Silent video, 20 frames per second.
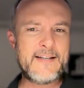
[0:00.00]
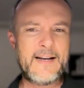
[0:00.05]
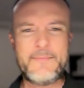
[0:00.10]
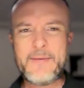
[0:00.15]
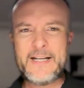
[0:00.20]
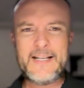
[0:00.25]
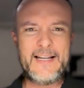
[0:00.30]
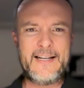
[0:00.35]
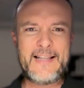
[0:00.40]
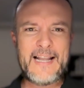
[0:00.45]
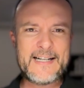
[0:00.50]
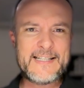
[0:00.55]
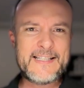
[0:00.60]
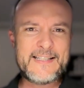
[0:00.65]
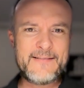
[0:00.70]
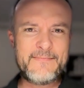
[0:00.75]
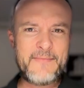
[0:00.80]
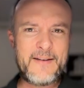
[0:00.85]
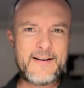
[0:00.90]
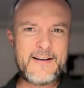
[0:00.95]
I mean, like,
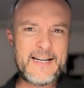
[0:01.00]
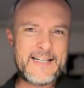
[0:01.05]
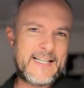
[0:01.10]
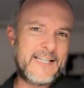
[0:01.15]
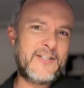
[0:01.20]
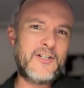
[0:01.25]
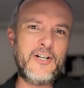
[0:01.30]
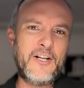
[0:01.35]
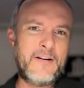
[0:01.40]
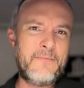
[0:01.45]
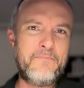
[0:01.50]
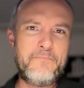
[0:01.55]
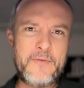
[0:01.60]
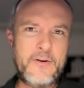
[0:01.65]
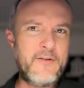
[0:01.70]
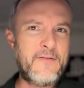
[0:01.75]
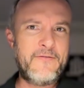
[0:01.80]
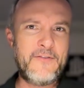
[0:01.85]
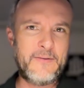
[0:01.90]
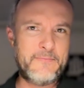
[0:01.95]
it doesn't look
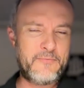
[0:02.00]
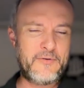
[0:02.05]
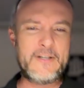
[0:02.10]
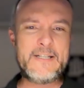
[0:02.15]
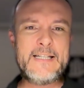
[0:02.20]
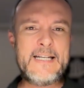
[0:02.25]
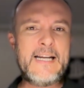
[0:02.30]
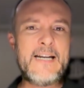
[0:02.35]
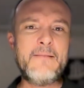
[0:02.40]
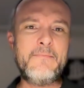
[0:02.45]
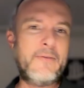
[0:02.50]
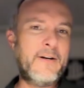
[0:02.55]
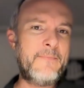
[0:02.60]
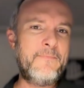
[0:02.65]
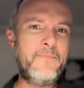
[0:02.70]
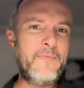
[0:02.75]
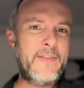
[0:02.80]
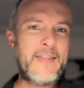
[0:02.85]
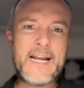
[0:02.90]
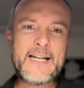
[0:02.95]
beautiful and pristine,
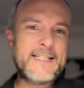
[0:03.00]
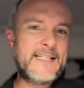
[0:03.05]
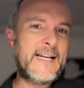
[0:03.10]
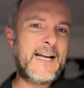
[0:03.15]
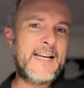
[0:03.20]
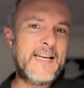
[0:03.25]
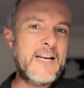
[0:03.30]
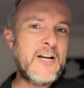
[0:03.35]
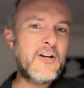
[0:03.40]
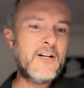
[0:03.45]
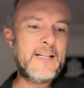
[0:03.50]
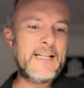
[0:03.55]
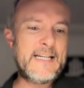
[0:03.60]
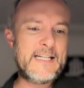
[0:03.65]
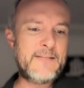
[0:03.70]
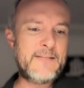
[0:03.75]
but that's not nearly as